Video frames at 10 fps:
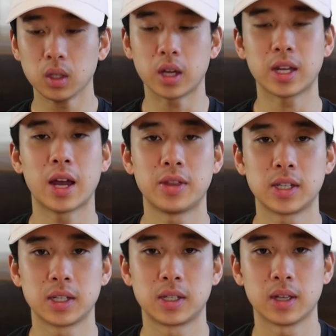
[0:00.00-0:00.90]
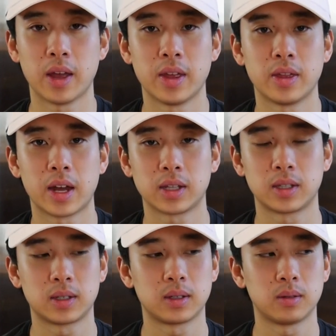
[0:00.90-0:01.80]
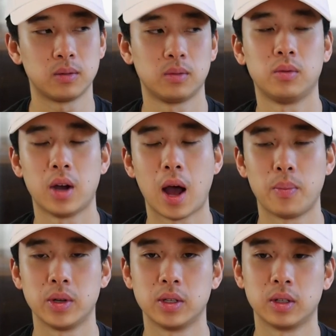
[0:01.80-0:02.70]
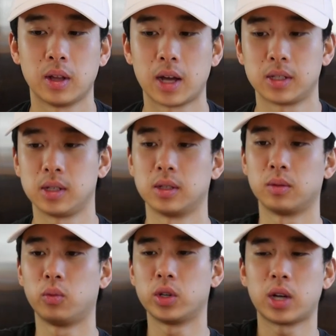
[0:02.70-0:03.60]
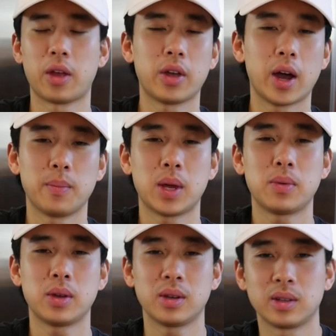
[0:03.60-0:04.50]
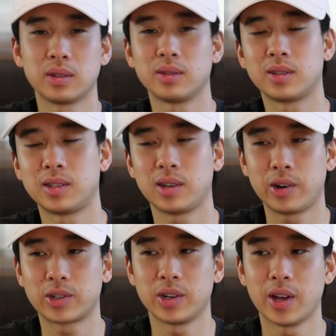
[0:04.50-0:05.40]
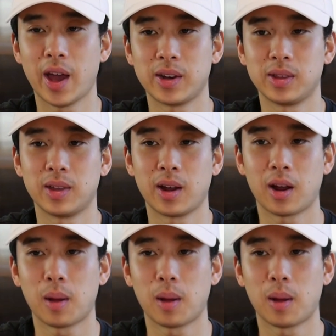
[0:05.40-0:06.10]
And yeah, then that's what happened in the last season, which I thought maybe the series could have ended there.